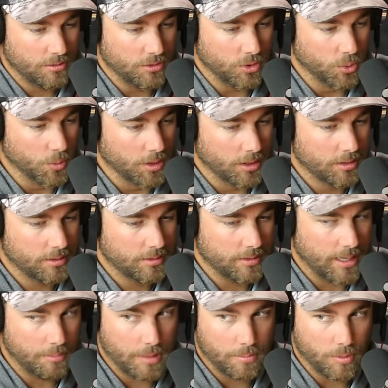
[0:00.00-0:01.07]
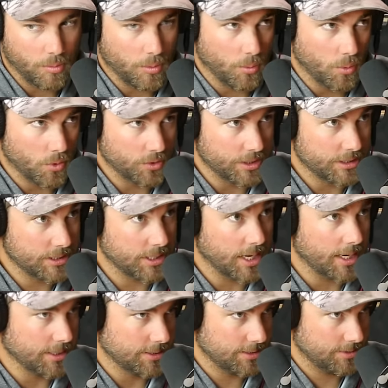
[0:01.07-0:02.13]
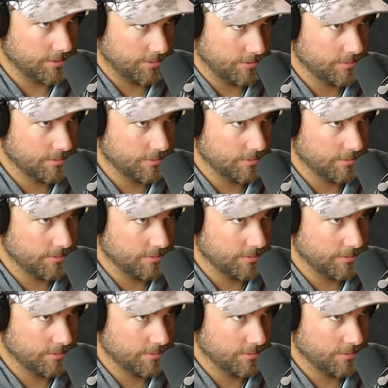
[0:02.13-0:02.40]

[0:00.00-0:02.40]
lure that maybe we won't discuss